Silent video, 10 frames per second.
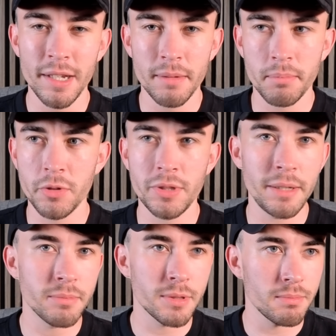most
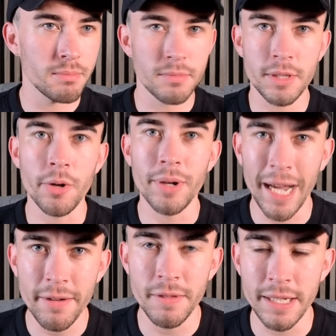teams don't
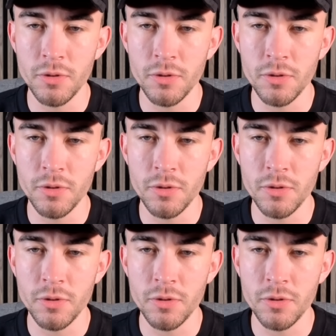have this.